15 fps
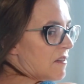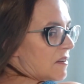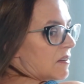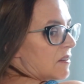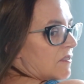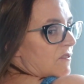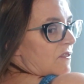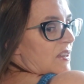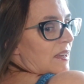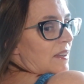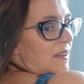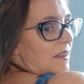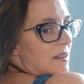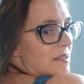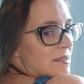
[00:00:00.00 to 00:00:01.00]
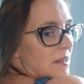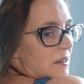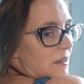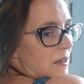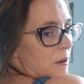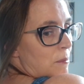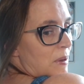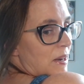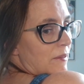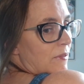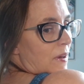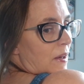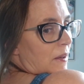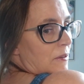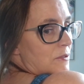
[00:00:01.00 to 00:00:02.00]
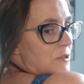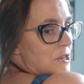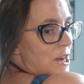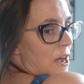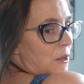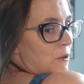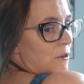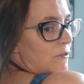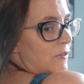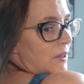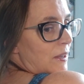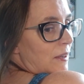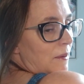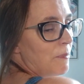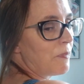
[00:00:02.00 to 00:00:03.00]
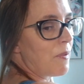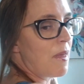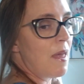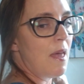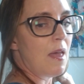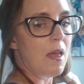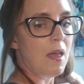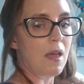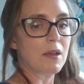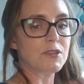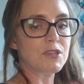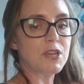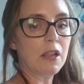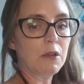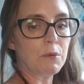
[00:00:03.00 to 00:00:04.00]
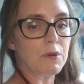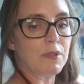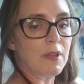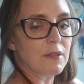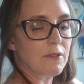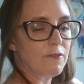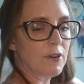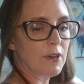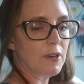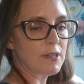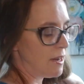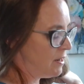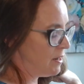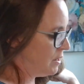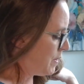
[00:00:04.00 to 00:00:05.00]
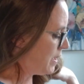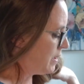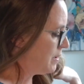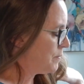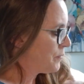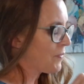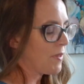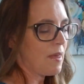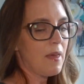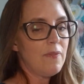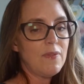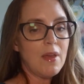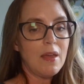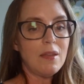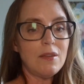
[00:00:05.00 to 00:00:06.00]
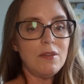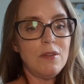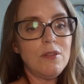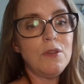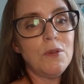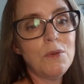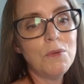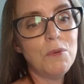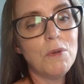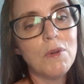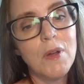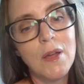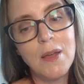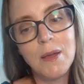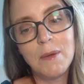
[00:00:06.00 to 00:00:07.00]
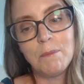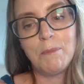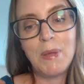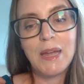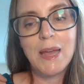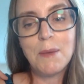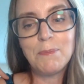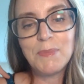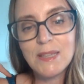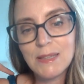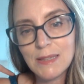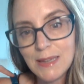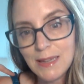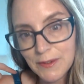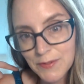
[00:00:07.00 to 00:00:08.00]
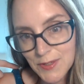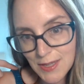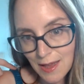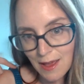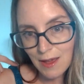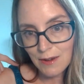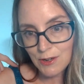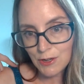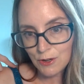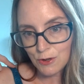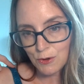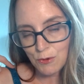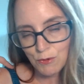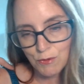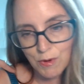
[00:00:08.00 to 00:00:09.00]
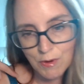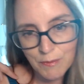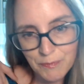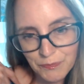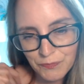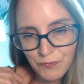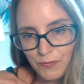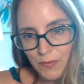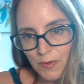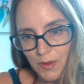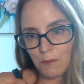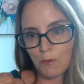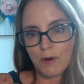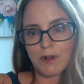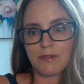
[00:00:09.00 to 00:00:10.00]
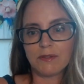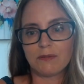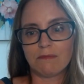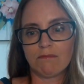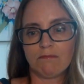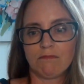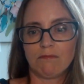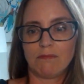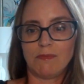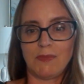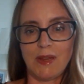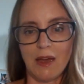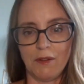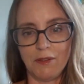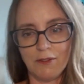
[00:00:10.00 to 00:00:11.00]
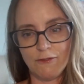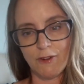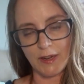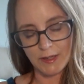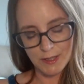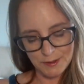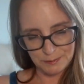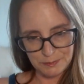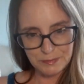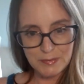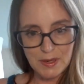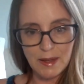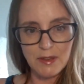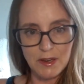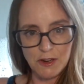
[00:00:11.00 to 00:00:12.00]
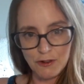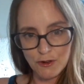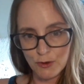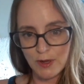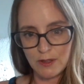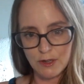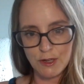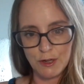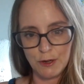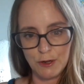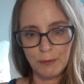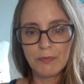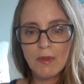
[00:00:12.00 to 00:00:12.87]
V, and it's a little bit of a shallow V, shallower than the front anyway, and then you pick up the sleeves and you work down the front, and then you join the two.